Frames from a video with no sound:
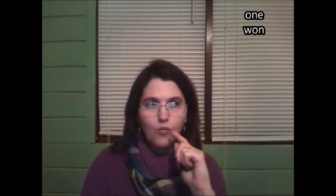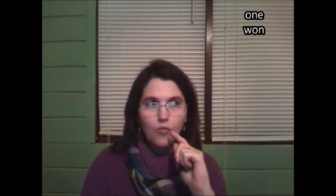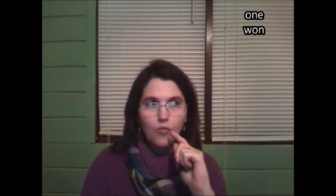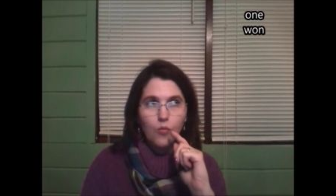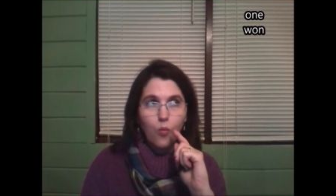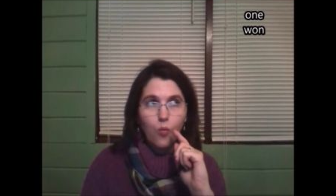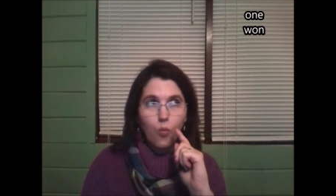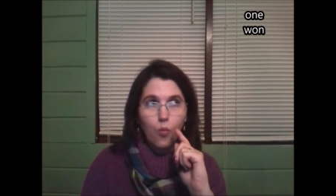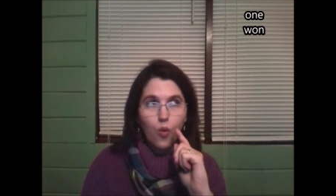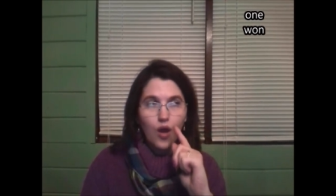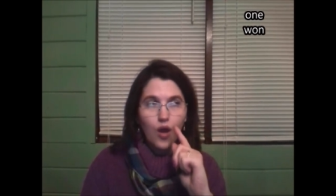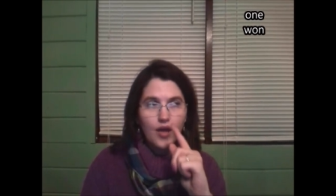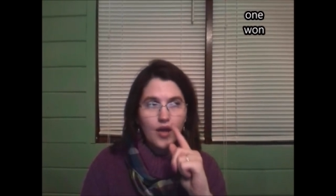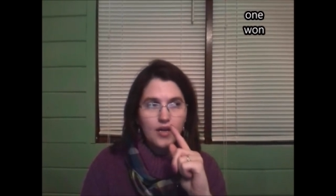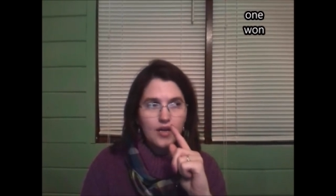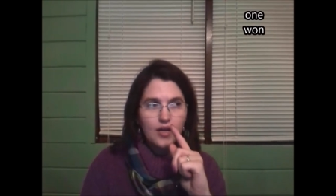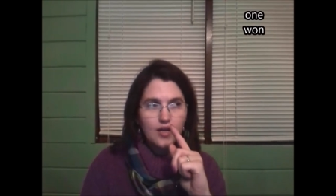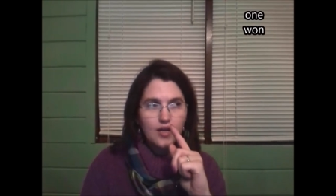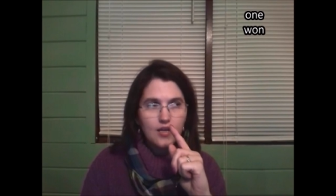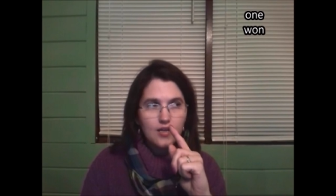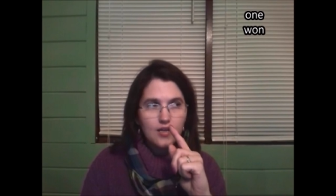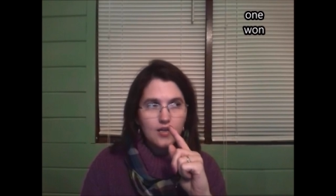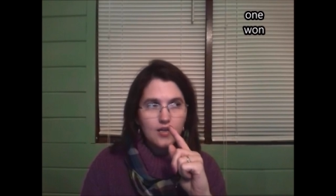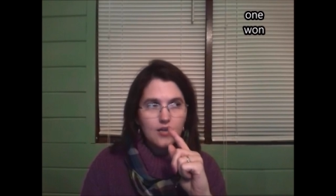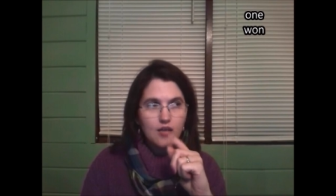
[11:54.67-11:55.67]
One,
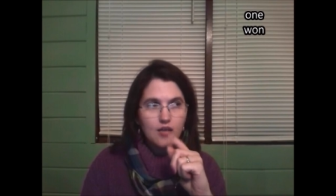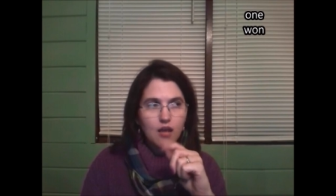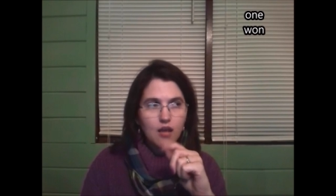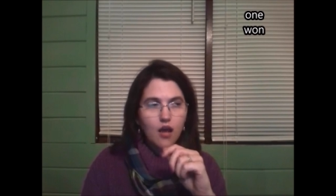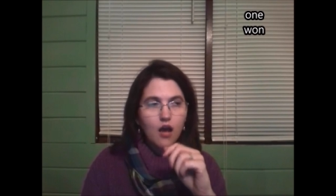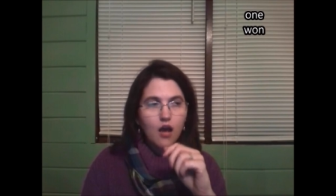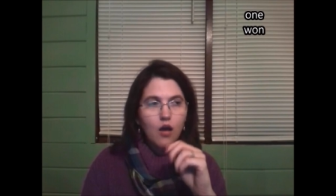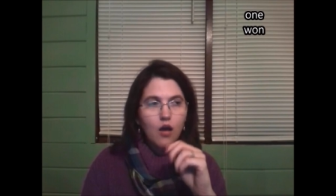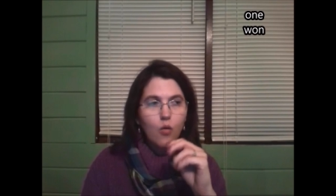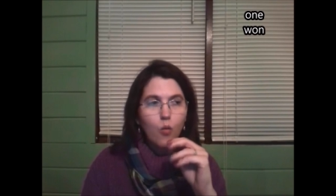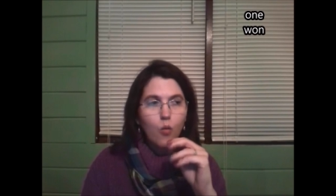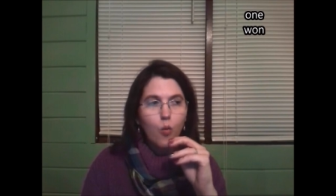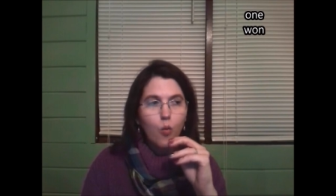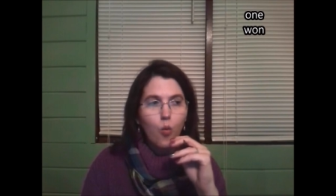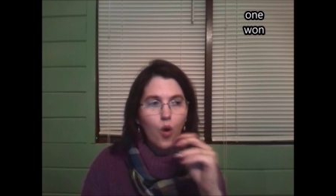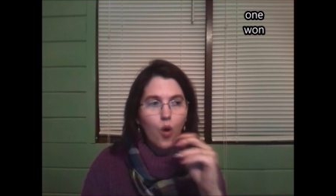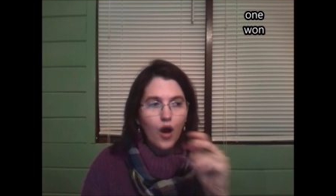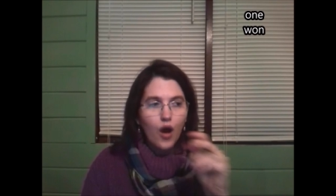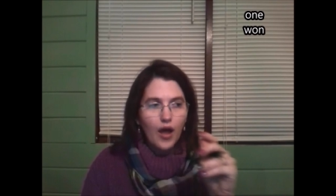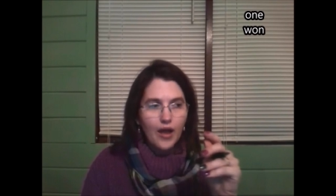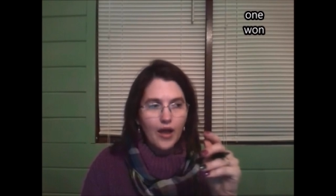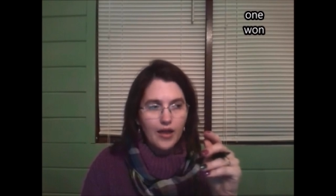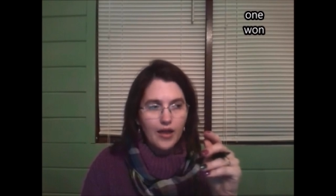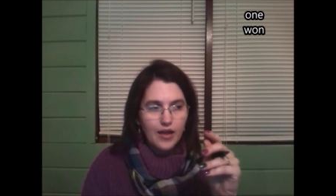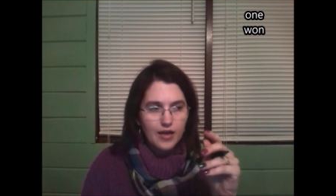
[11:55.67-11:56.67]

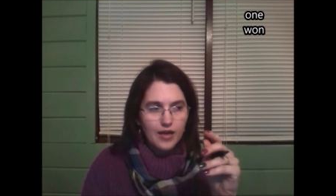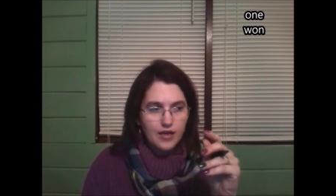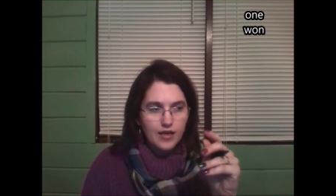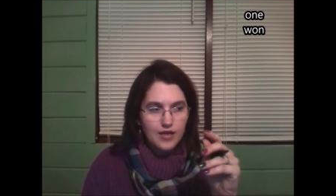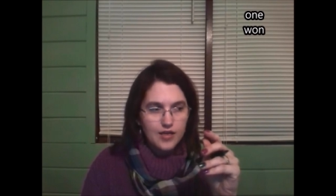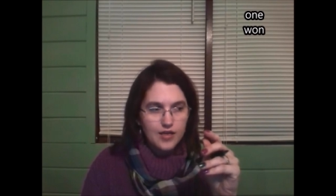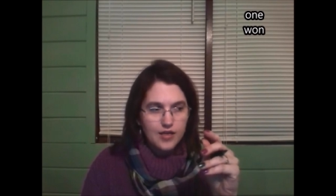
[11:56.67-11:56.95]
one.